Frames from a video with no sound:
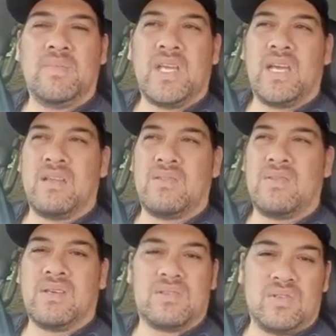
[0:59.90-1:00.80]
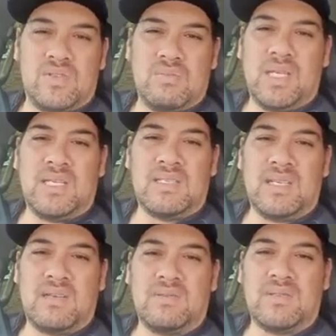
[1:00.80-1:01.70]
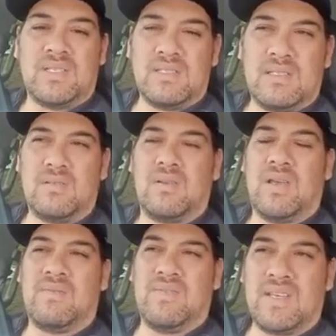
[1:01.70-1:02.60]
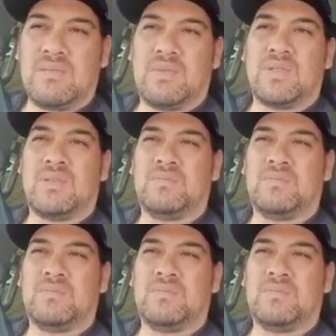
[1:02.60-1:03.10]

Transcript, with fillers: uh, through our social media channels, Instagram, Facebook.